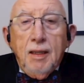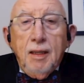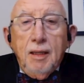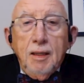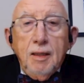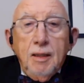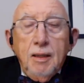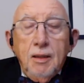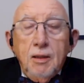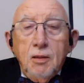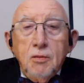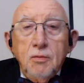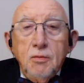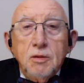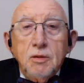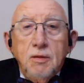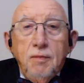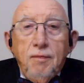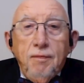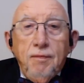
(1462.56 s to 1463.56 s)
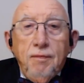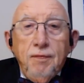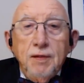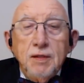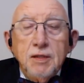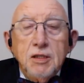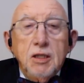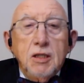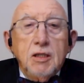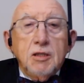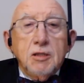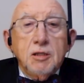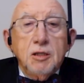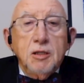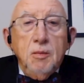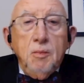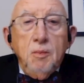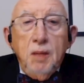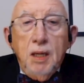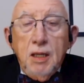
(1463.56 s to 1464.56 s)
the, the, the use of physics
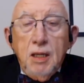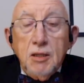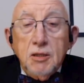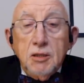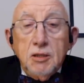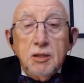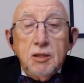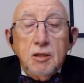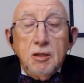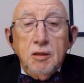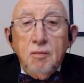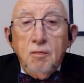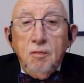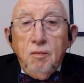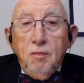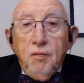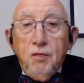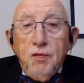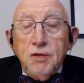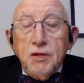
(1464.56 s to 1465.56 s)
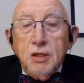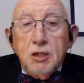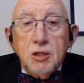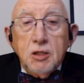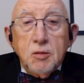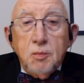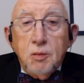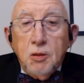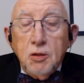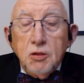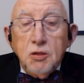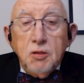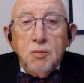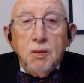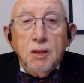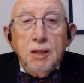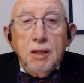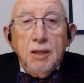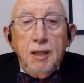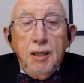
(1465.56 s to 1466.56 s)
in medicine and physics
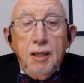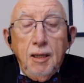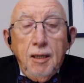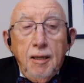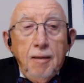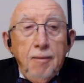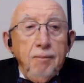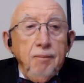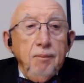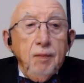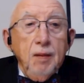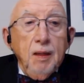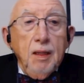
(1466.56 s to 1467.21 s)
possibly here?